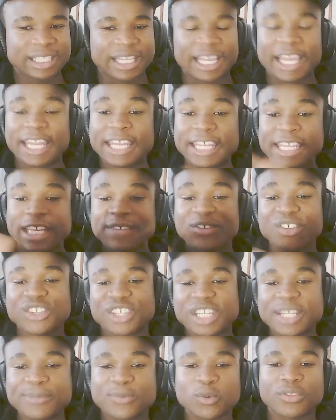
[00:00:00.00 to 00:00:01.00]
And he never
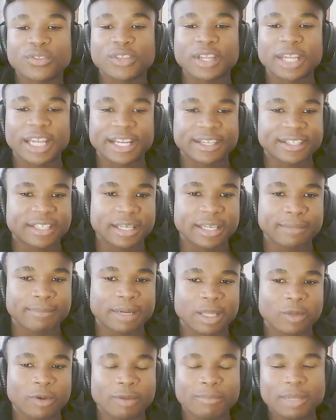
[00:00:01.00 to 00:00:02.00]
sleeps with the Night King,
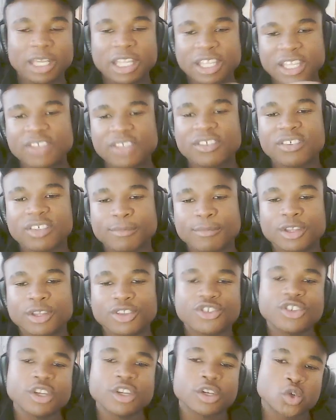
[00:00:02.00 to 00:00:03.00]
by the way. But he kisses him in
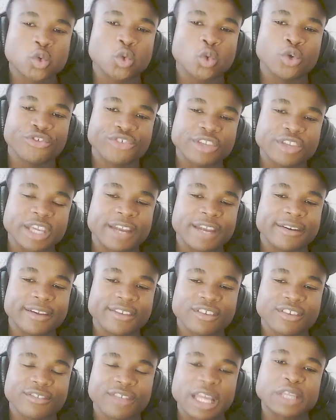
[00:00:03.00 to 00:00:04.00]
the cheek towards the end
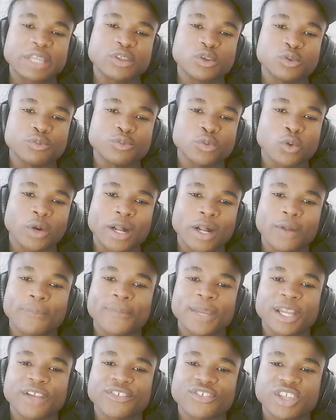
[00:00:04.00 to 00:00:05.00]
as a thank you for
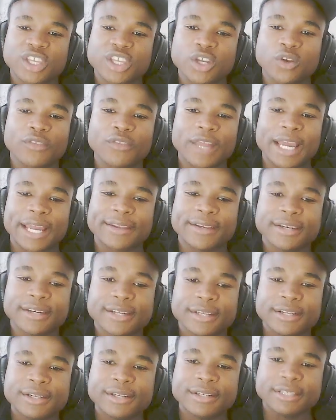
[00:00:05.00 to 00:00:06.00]
helping us kill that
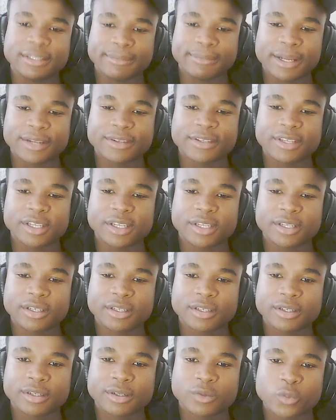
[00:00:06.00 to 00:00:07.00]
demented
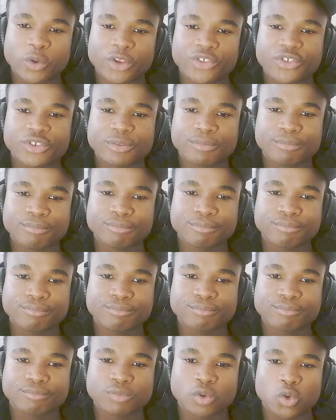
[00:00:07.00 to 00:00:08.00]
witch
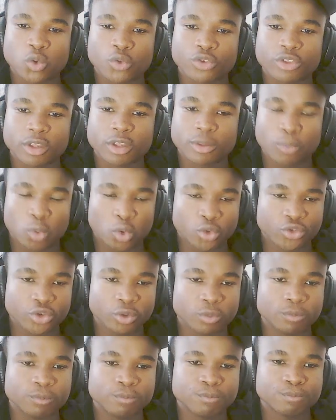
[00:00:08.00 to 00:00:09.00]
who's
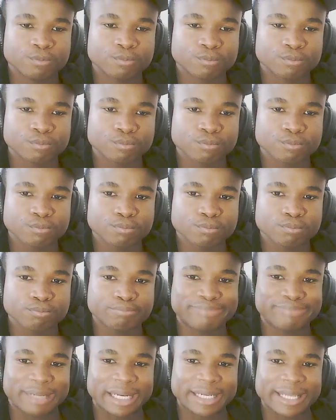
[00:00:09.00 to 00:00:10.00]
immortal,
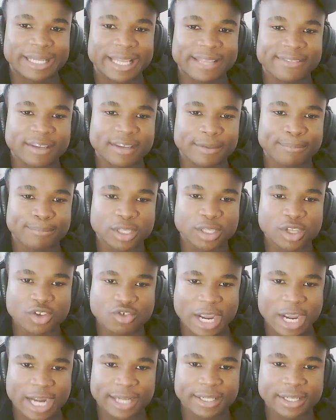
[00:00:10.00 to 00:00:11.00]
but ends up being
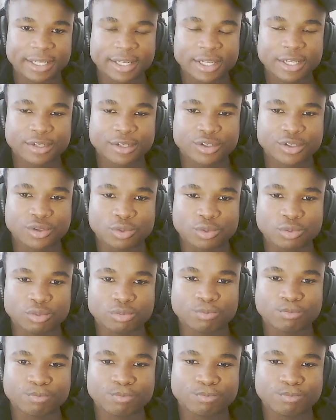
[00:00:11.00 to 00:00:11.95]
dragged to